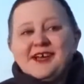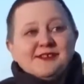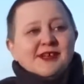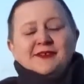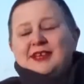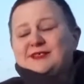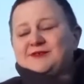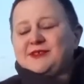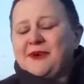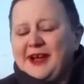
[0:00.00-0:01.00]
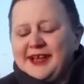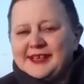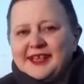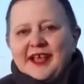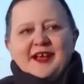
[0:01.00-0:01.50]
No one knows really
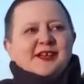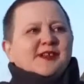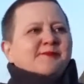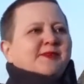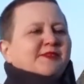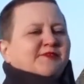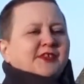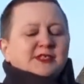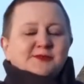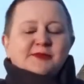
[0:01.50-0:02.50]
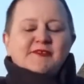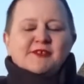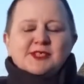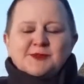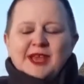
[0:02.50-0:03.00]
why. But the first
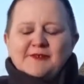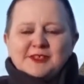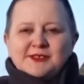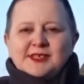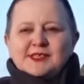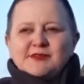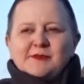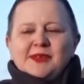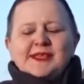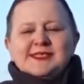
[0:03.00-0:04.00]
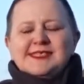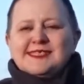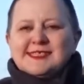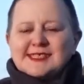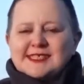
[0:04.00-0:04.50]
reference we have to it is from
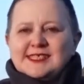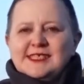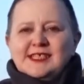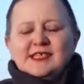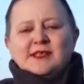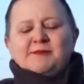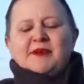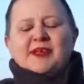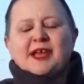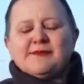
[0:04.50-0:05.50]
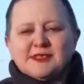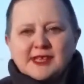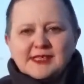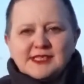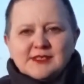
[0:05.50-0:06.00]
1916 in the Berwick
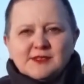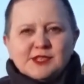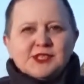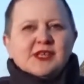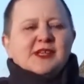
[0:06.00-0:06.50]
Advertiser, which